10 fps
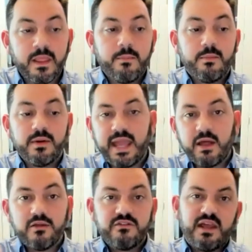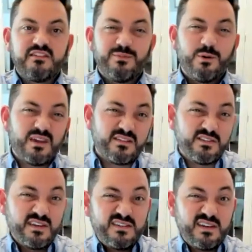But Michaela's estimate was like
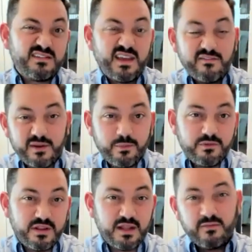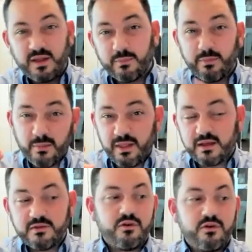60 to 70%, like probably like
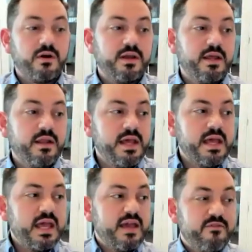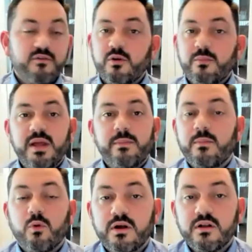in Target. If you want to be a bit
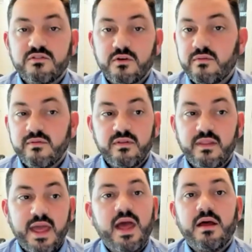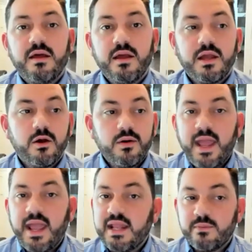more conservative than that and go to
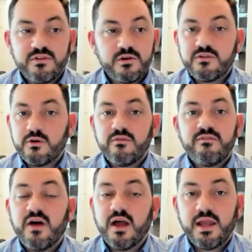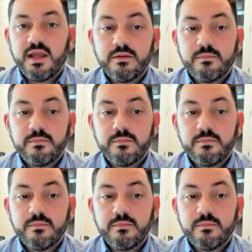80% or so, fine.